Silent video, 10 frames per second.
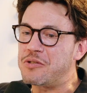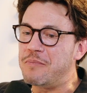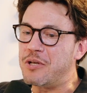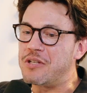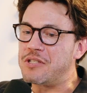
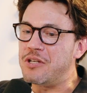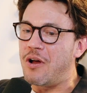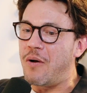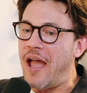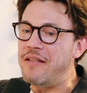because,
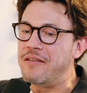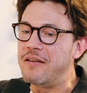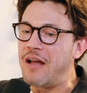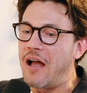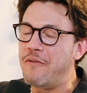and
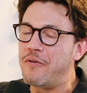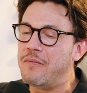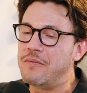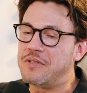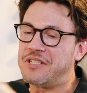
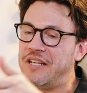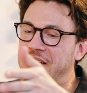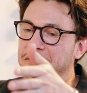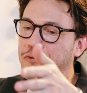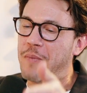seeing
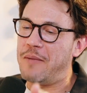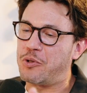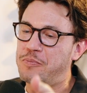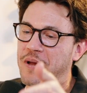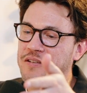it from my
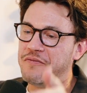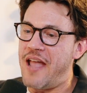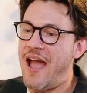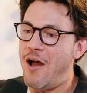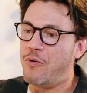perspective
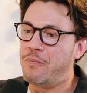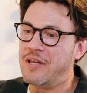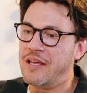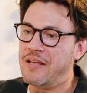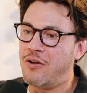now,
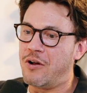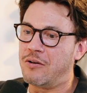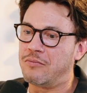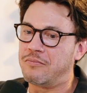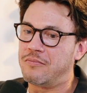being in
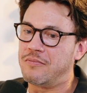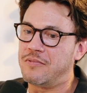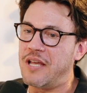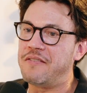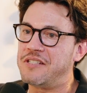our
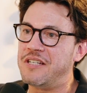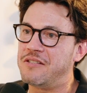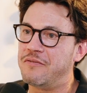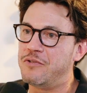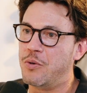10th
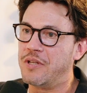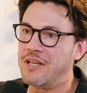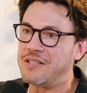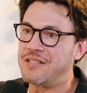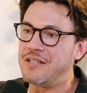season of doing
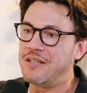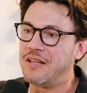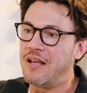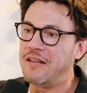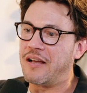this,
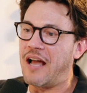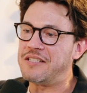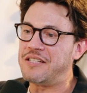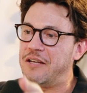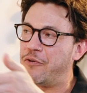like I
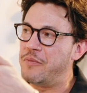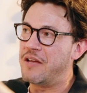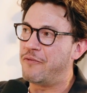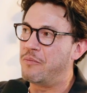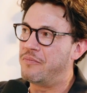see it from
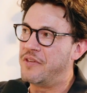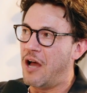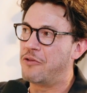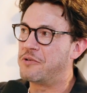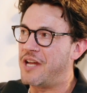the
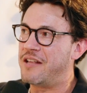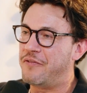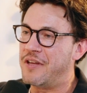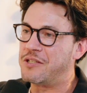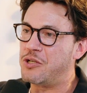other side of
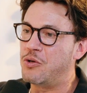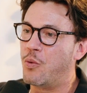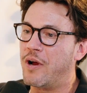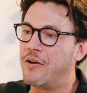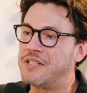things too,
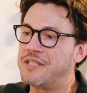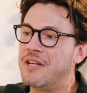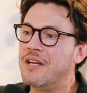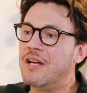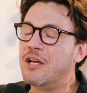where it's,
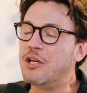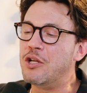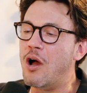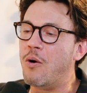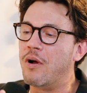
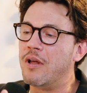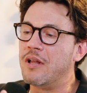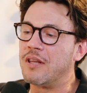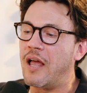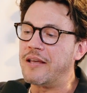
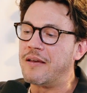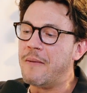like,